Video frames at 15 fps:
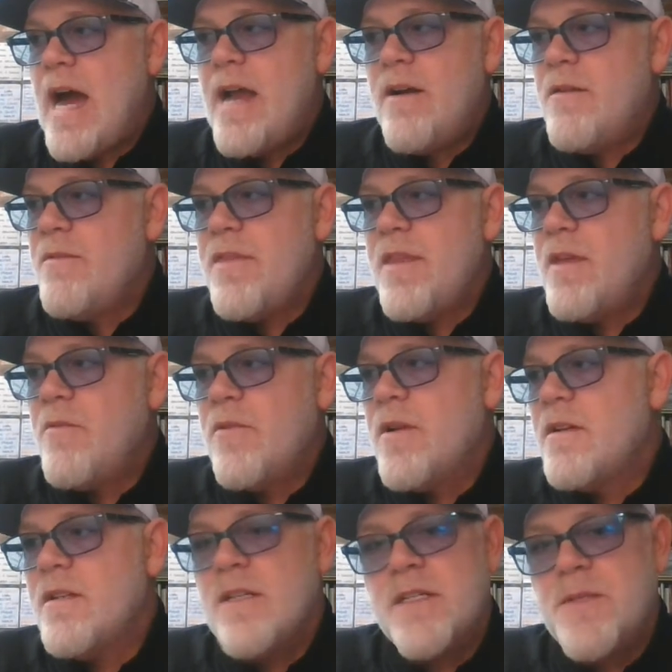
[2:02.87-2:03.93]
I don't think we're
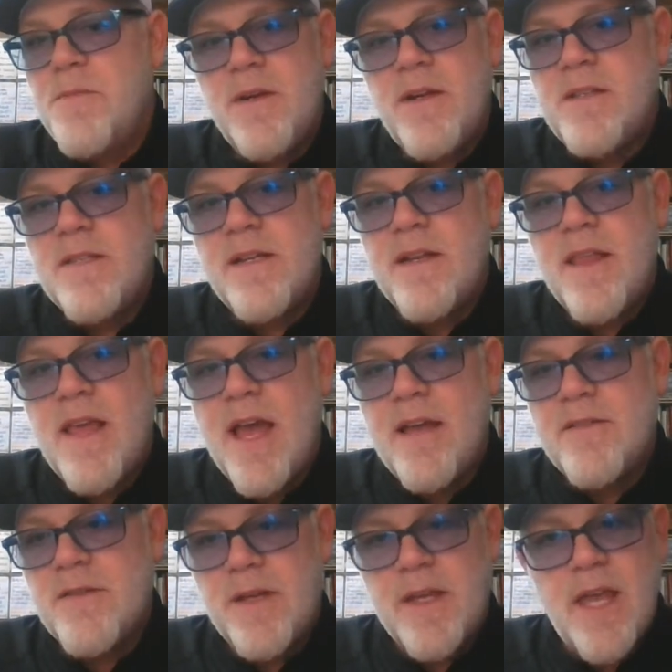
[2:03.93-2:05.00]
going to experience any of that.
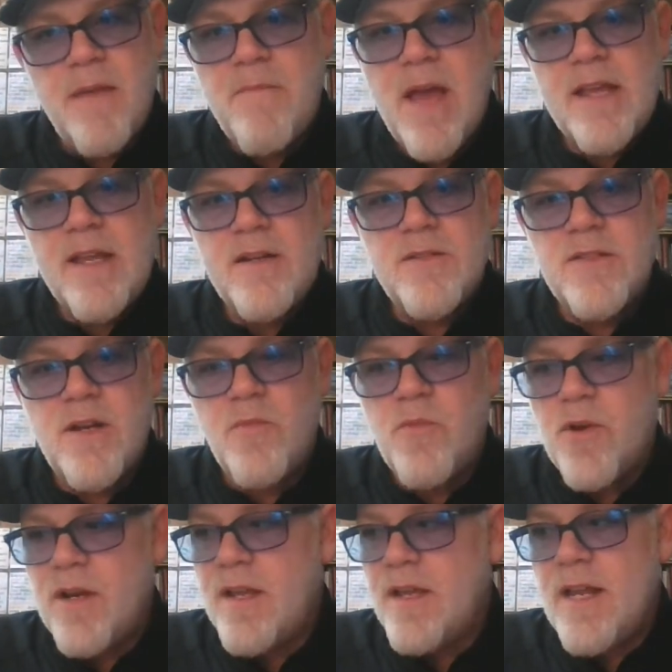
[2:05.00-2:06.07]
So I came back here and started
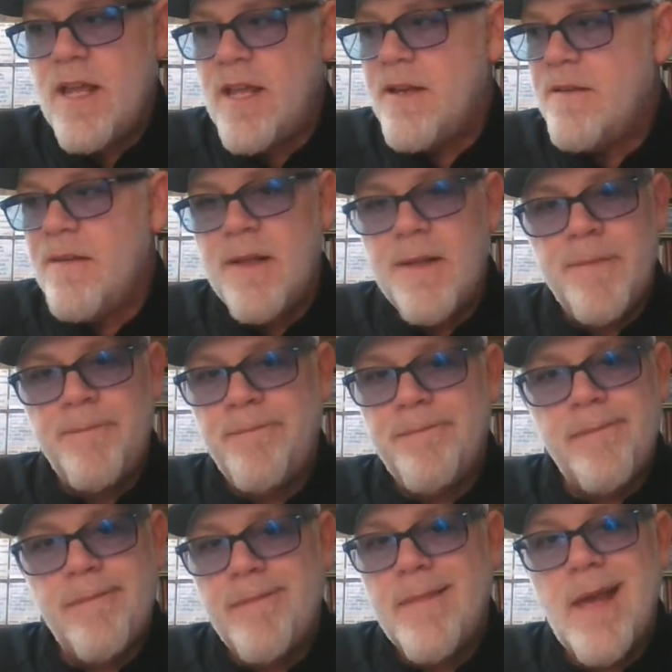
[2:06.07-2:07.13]
working and
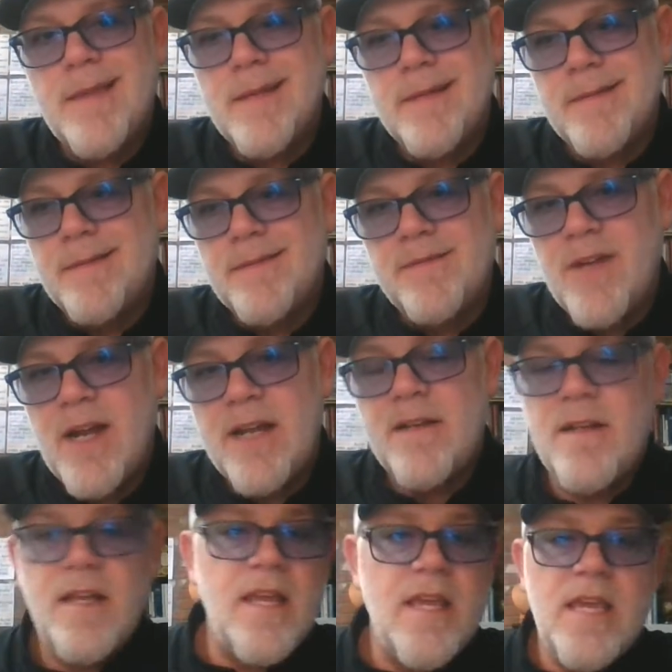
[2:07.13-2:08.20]
nothing, right?
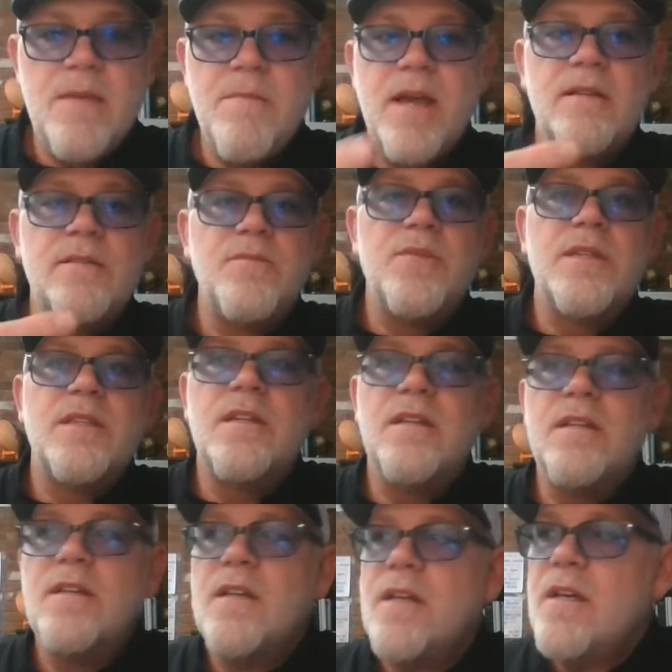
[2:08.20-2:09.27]
Emailed with
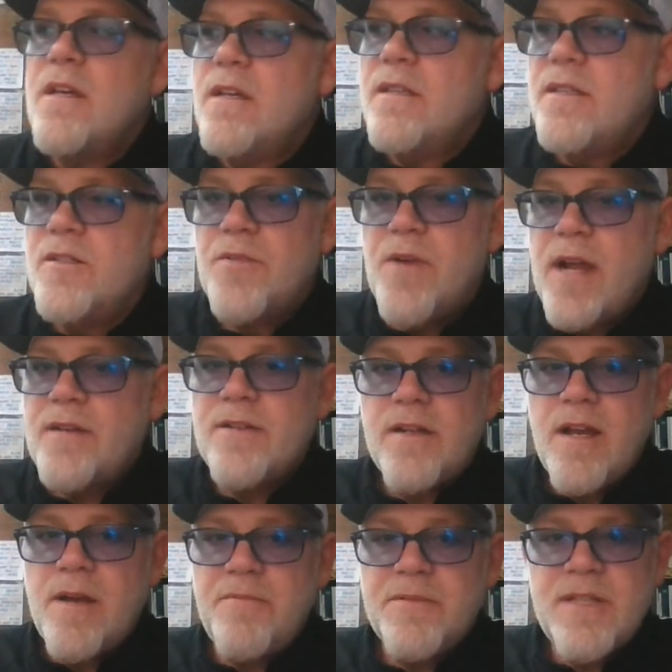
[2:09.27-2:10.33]
the director a
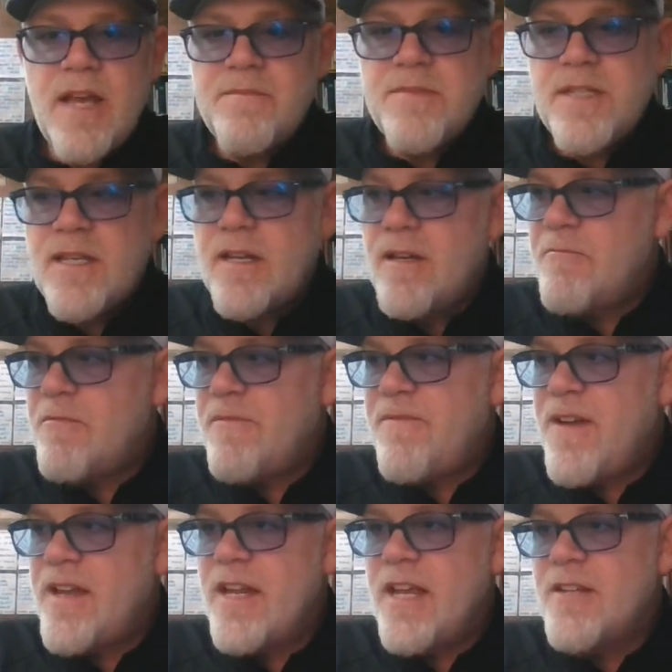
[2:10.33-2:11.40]
couple times, setting up the
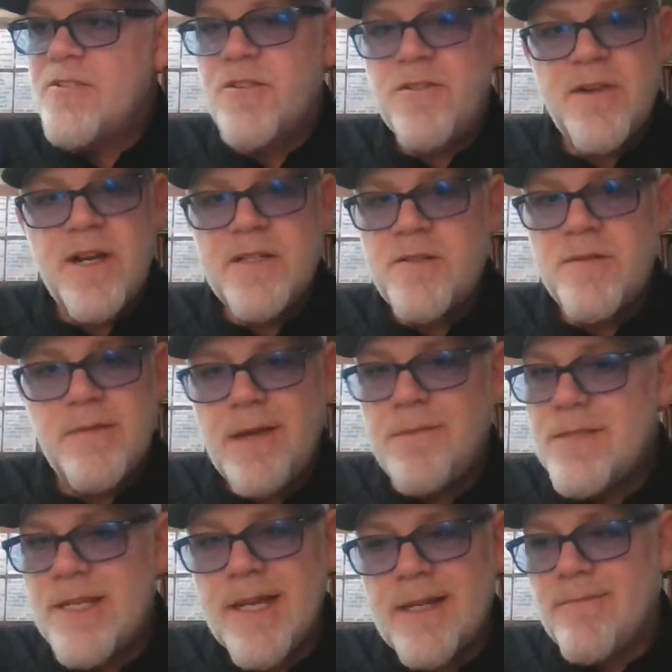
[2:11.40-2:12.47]
financial arrangements. That
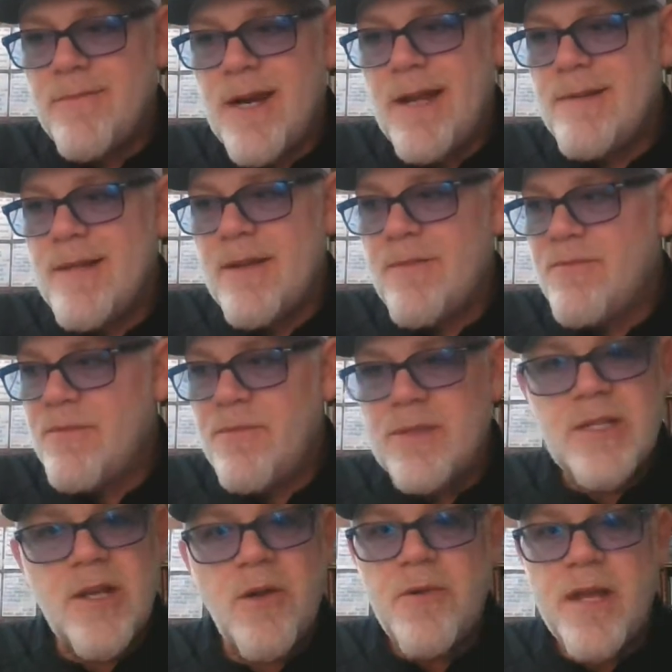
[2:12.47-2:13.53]
was it, right? Like, when we
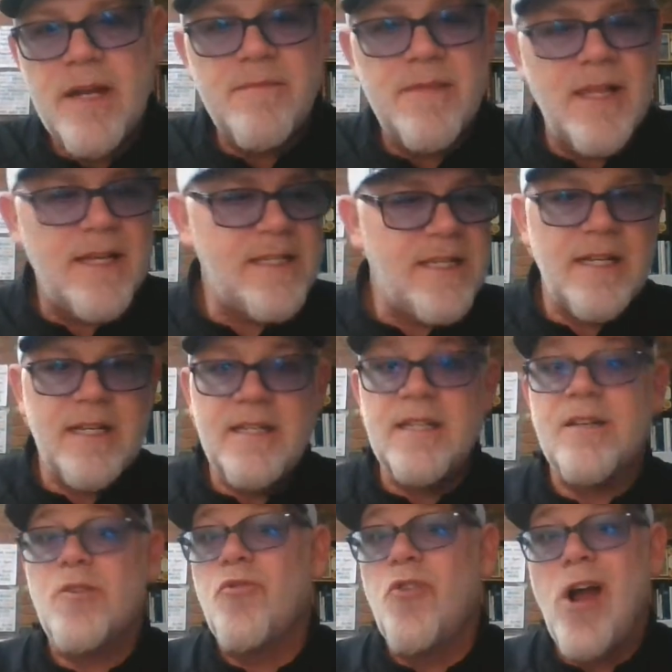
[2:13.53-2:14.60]
went to go get him, they said he
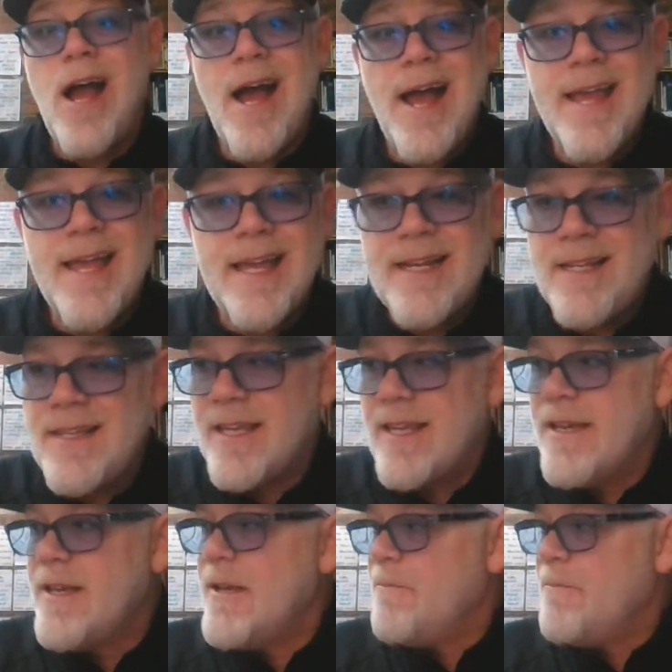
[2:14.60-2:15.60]
didn't cry, anything.